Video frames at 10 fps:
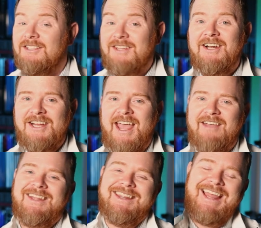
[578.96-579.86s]
So there you
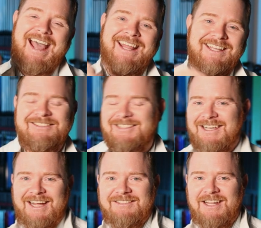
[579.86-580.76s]
have it. That is
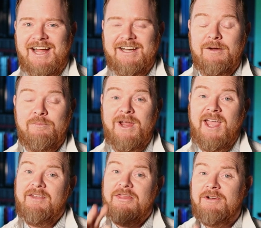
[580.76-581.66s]
tonight's lineup. We
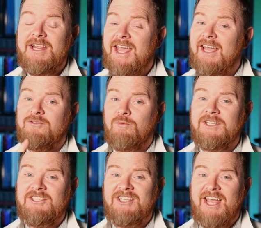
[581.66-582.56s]
had 3 heads,
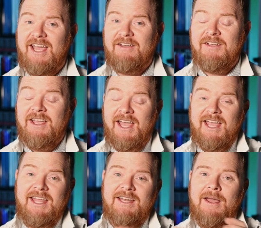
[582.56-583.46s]
1 shaft,
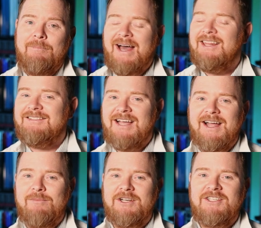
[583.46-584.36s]
and by the
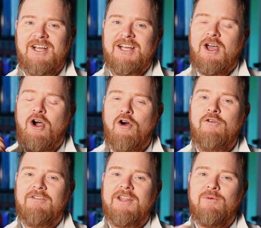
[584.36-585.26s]
time we're done,
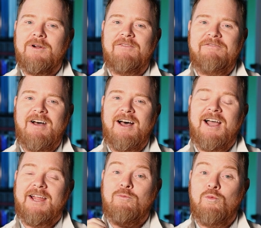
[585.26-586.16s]
hopefully we're going to
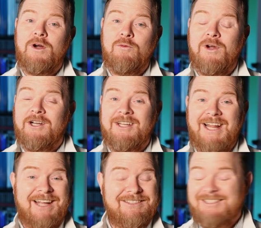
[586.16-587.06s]
find one winner
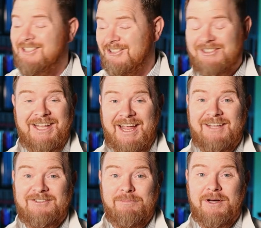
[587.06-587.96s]
that actually just
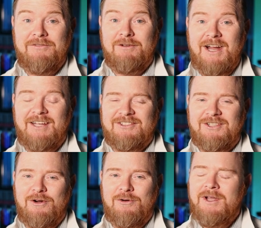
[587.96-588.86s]
stands above the rest.
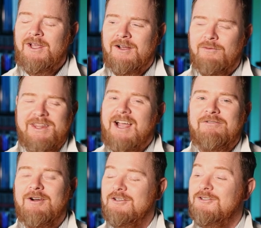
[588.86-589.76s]
So
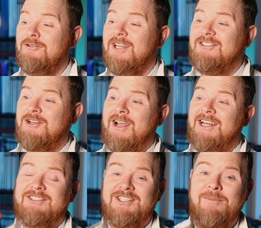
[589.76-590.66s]
without further ado, let's go
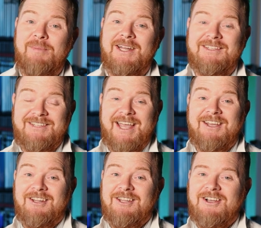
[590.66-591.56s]
ahead and jump in and
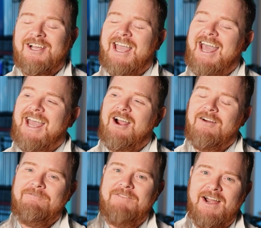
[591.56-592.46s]
take a look at
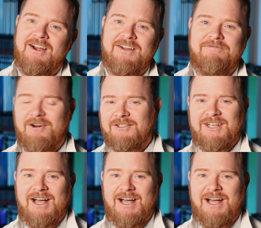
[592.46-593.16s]
our very first